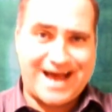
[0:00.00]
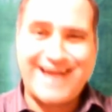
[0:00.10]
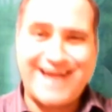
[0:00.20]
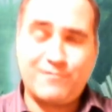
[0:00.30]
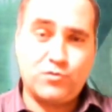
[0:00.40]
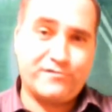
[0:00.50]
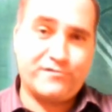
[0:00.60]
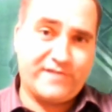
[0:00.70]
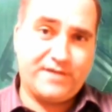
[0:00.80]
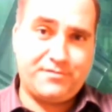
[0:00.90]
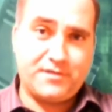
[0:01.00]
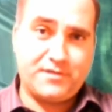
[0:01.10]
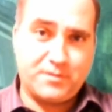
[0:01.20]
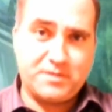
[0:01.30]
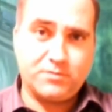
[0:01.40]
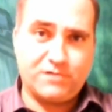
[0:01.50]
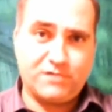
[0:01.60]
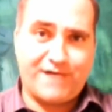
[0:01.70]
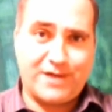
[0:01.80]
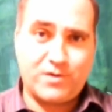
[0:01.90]
I have more faith in the people
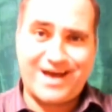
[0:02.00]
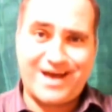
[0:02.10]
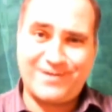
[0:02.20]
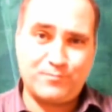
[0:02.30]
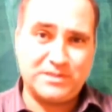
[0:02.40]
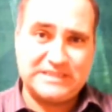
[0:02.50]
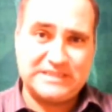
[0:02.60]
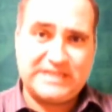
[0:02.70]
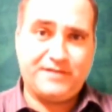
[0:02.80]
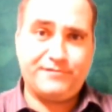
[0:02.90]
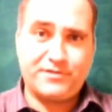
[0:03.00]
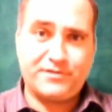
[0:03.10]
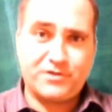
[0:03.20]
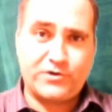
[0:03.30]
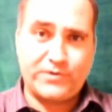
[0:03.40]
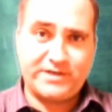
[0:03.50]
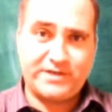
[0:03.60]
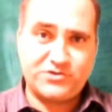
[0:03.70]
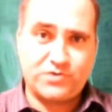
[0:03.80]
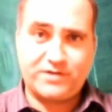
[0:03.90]
of Iowa. I don't believe that they're going
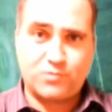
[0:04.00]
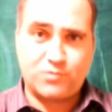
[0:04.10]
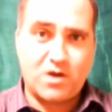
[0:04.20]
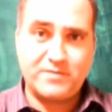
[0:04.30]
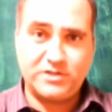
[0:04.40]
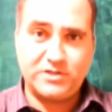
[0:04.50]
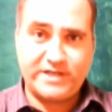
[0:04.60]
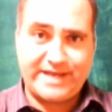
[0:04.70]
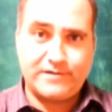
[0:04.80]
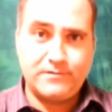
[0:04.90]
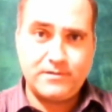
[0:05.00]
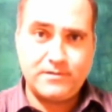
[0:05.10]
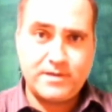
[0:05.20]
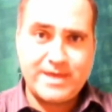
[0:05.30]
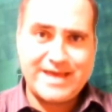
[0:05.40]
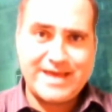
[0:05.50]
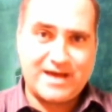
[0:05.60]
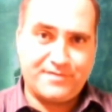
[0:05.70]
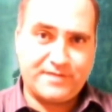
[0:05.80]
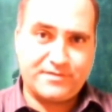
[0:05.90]
to drink the Romulan ale.
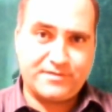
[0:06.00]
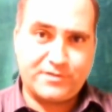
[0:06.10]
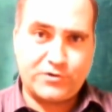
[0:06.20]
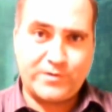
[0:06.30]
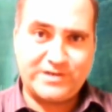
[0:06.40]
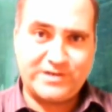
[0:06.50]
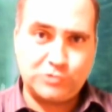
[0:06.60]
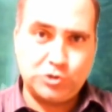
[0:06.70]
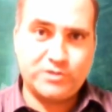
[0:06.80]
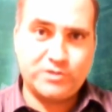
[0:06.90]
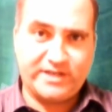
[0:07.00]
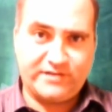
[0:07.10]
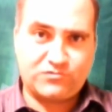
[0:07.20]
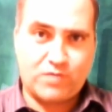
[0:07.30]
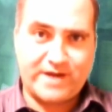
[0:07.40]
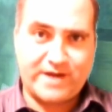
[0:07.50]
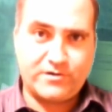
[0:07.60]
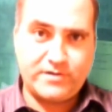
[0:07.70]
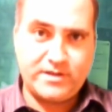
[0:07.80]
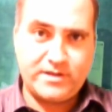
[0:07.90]
I think that they're going to look at his
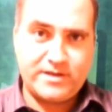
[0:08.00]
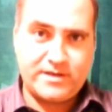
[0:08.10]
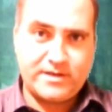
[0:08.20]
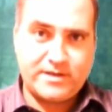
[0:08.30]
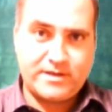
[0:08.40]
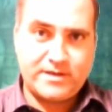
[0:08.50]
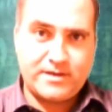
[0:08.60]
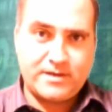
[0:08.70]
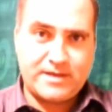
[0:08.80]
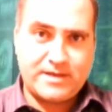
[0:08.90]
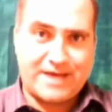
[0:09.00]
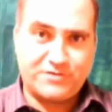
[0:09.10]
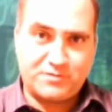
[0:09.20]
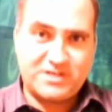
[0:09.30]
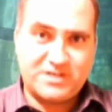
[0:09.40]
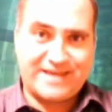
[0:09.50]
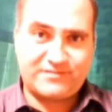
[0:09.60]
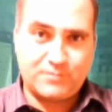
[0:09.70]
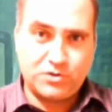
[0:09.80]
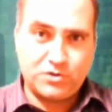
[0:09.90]
record, how
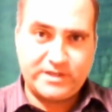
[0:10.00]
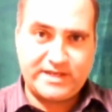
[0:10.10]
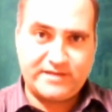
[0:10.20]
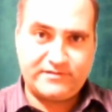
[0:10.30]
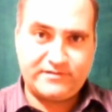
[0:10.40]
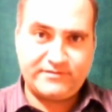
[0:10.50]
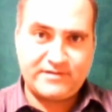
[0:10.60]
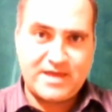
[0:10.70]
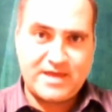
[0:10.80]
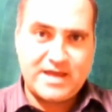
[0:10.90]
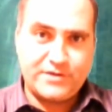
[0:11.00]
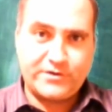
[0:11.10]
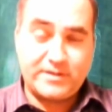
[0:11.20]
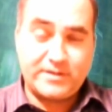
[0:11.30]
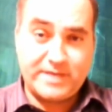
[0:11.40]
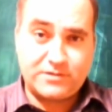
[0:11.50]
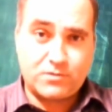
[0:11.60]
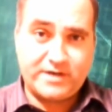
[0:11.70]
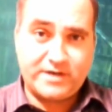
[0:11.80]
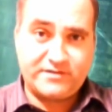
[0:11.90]
detestable it is, and they're going to make the
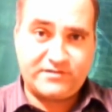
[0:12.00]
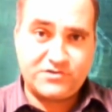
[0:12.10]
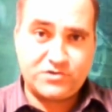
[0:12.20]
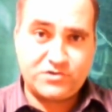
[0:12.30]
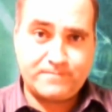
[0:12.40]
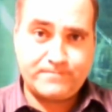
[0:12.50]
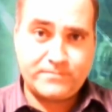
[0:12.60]
right decision.